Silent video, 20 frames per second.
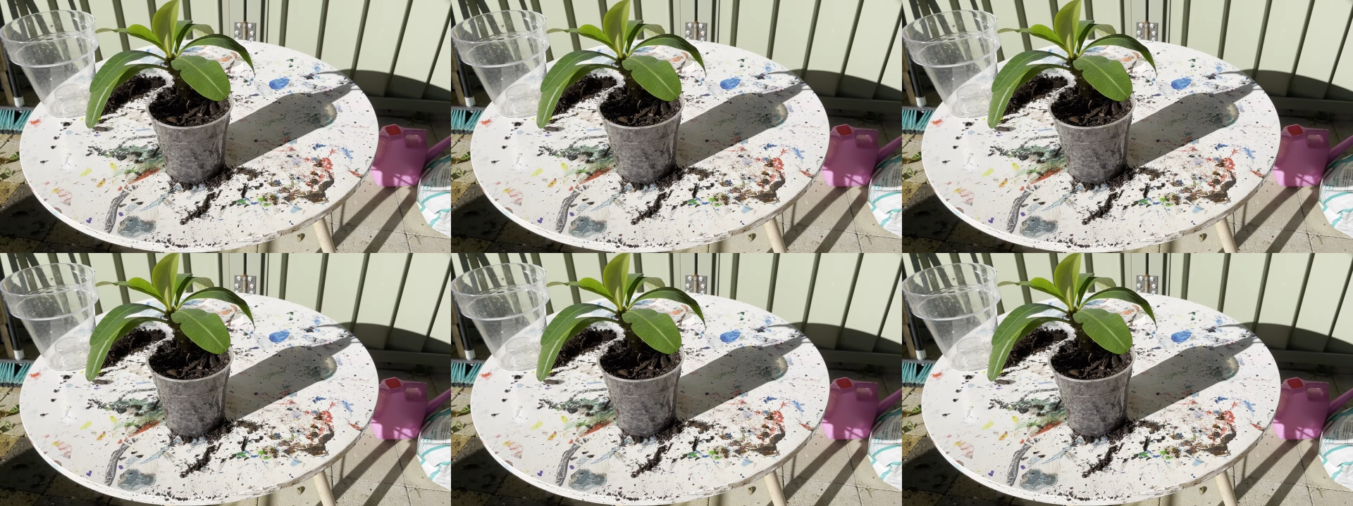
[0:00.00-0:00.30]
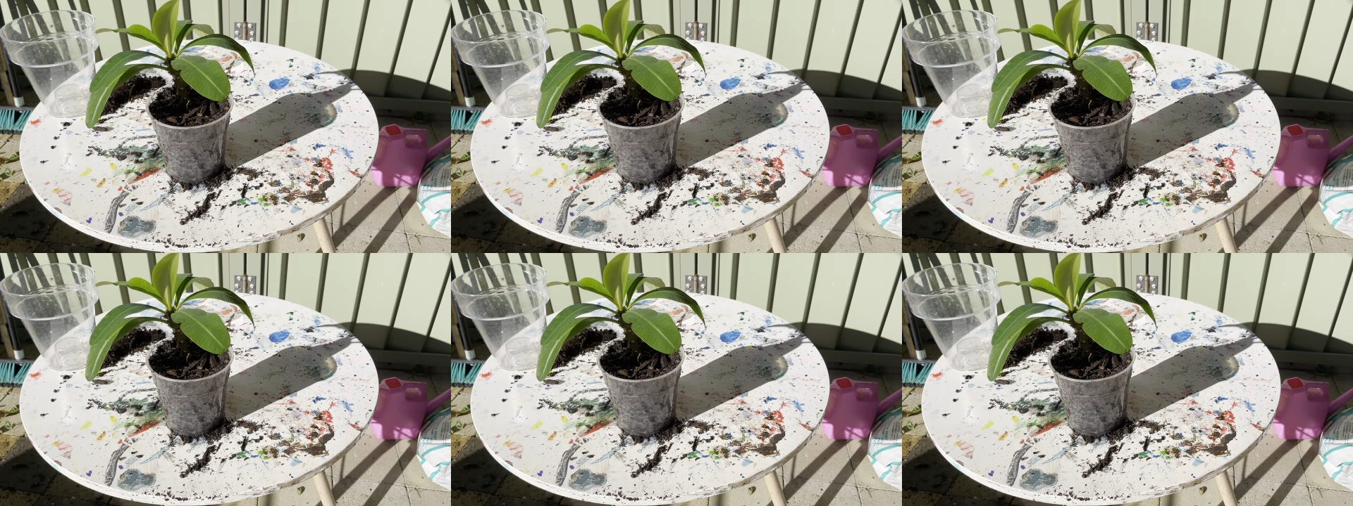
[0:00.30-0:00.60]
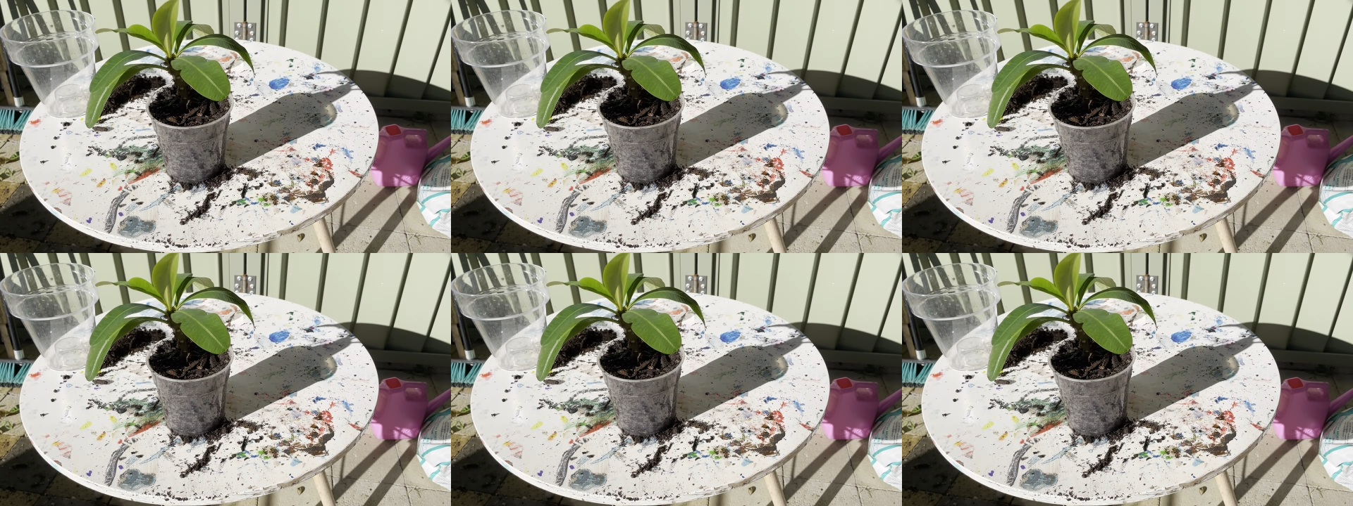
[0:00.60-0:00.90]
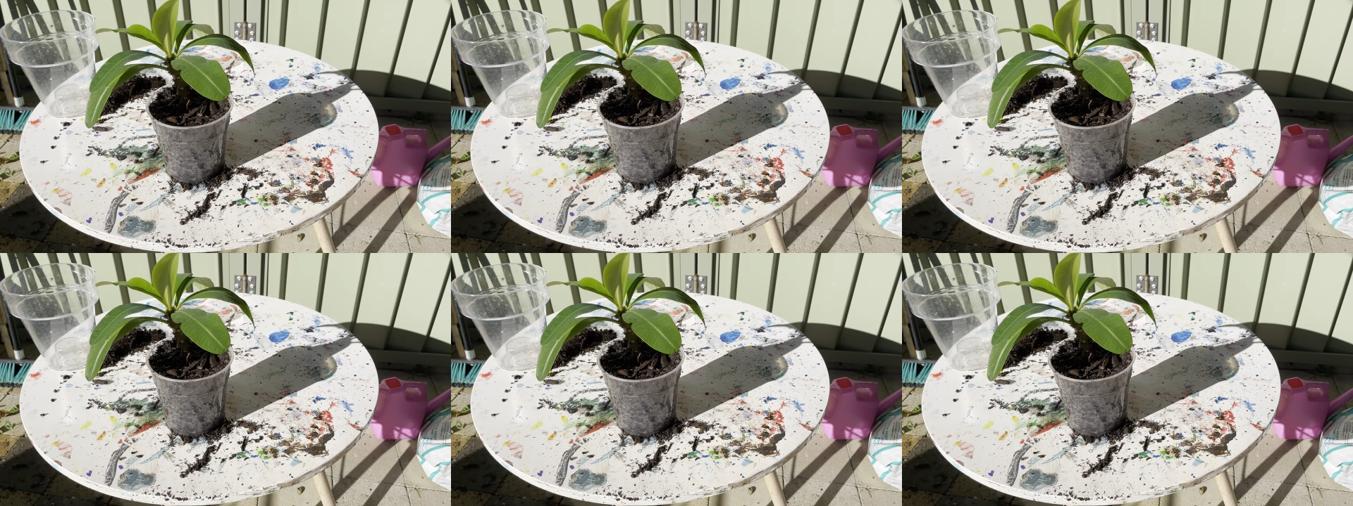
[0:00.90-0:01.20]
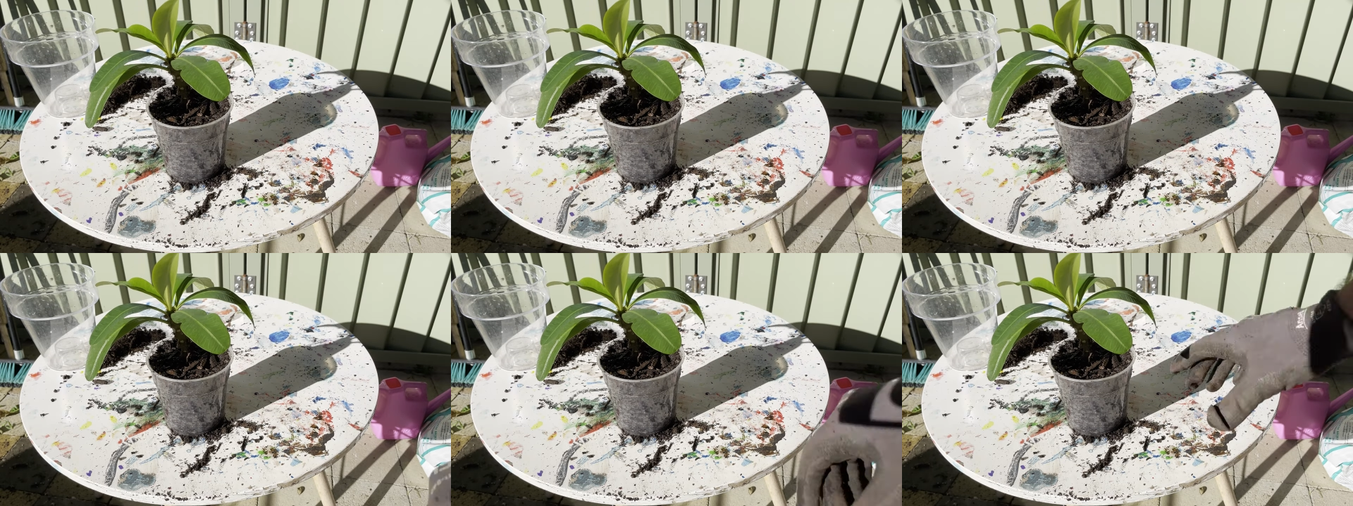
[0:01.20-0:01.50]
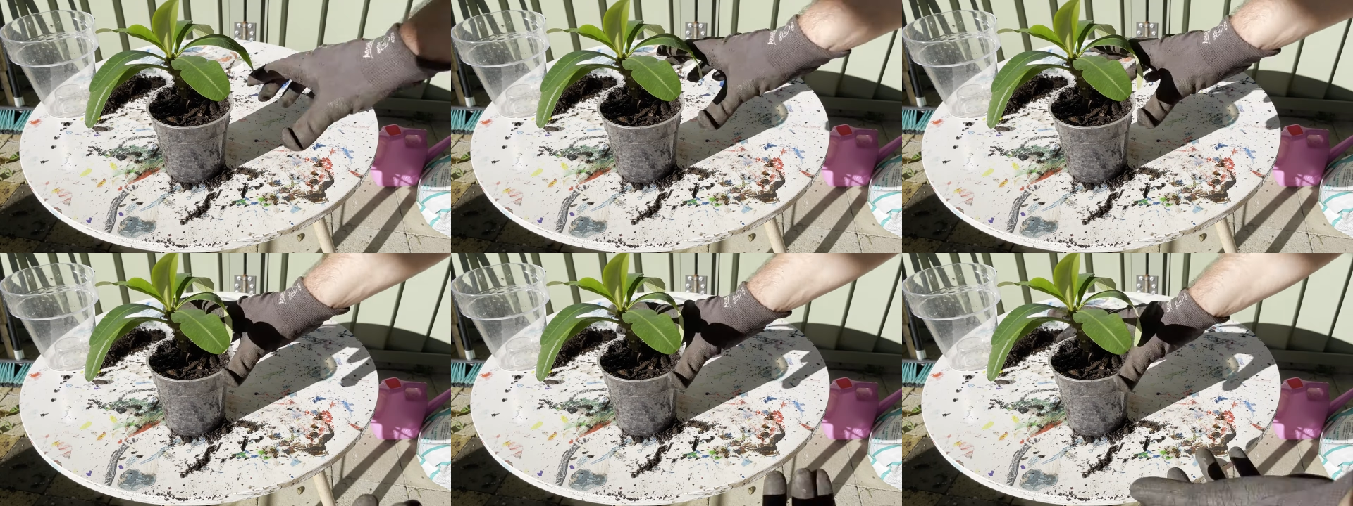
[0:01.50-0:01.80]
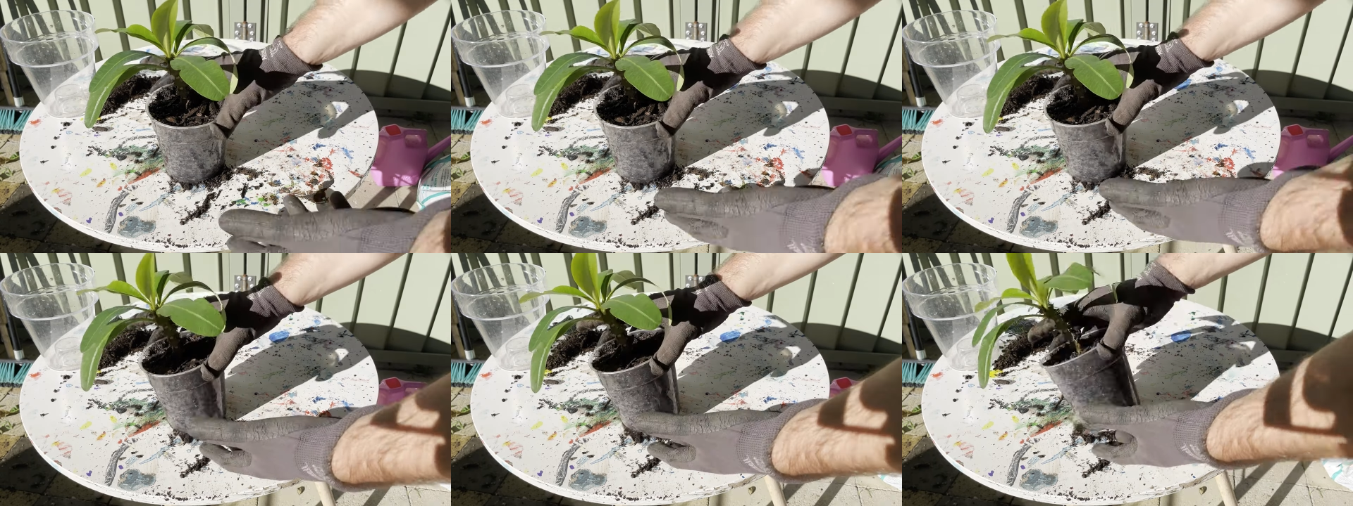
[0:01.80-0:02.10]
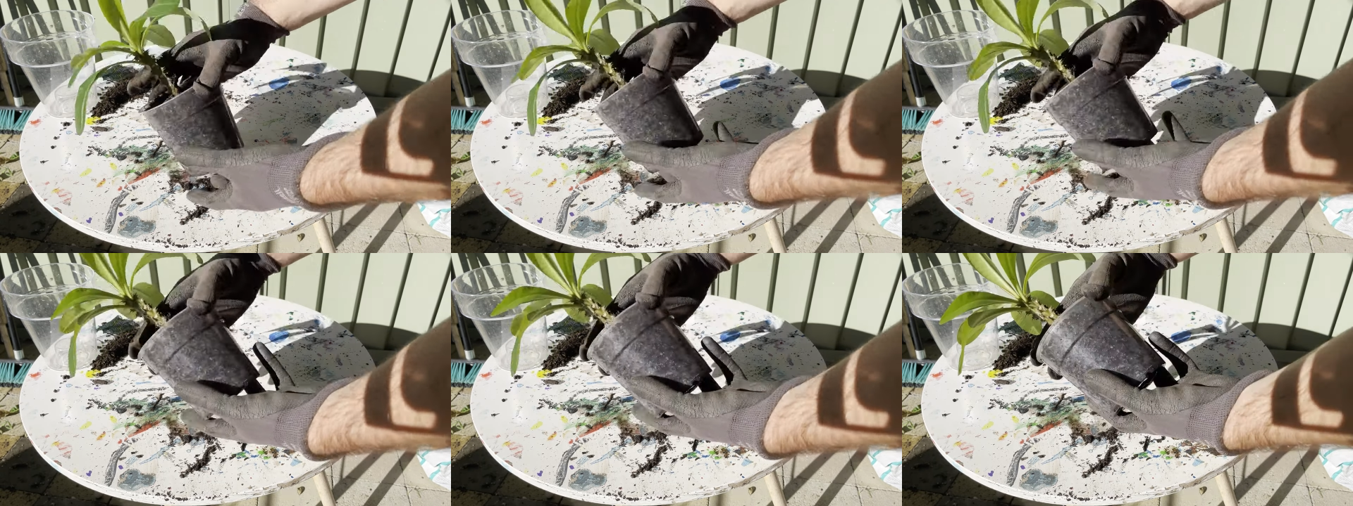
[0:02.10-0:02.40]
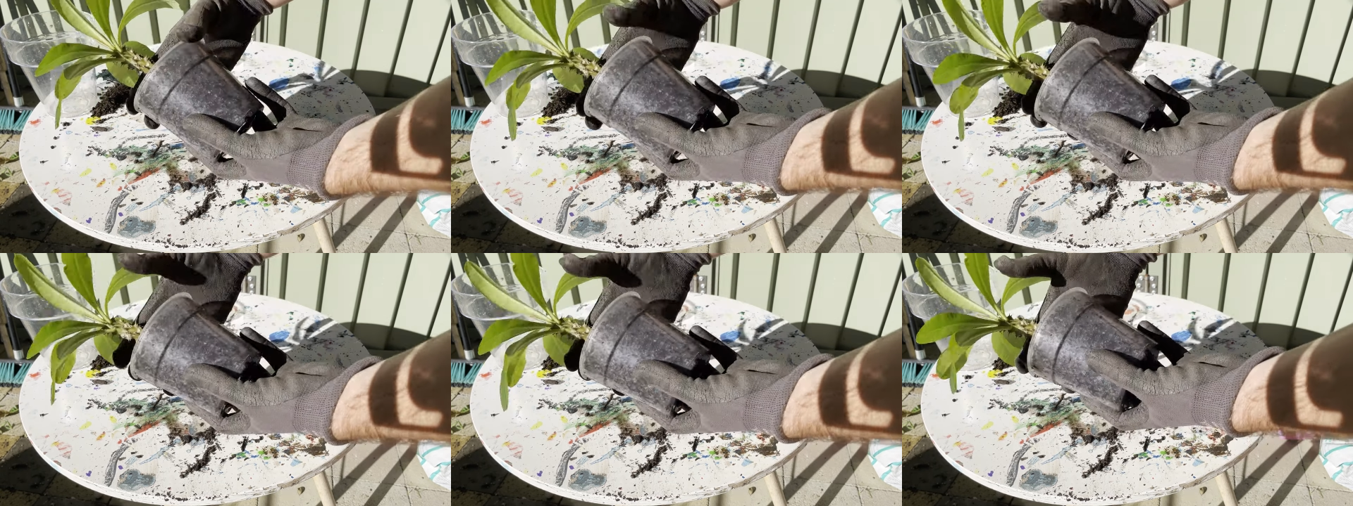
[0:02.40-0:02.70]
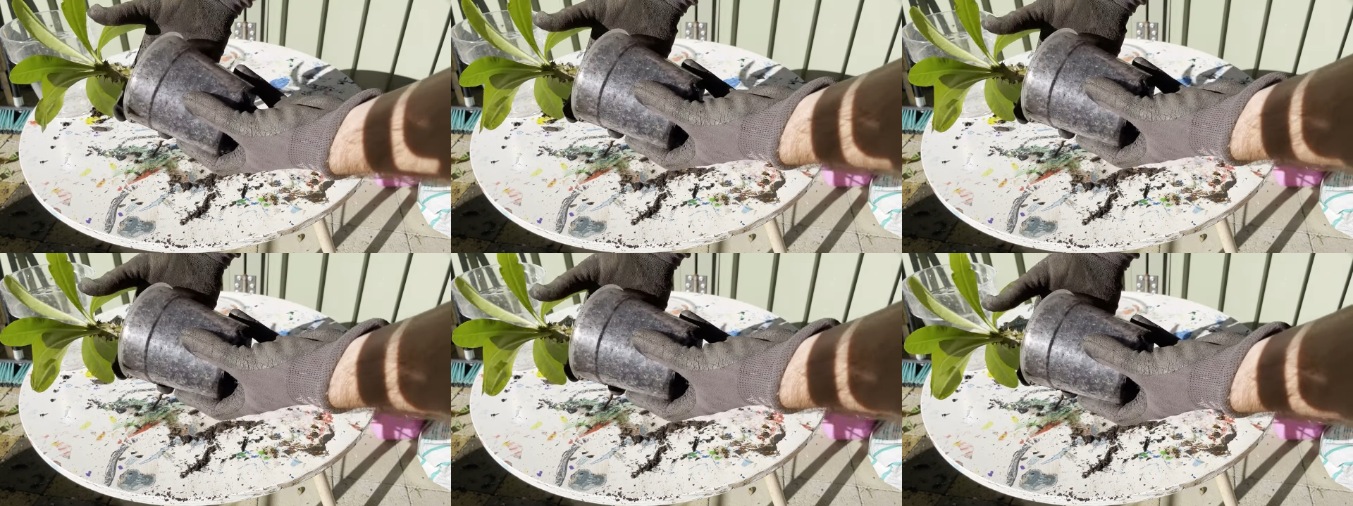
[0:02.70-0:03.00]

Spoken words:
Nobody's mouth can be seen.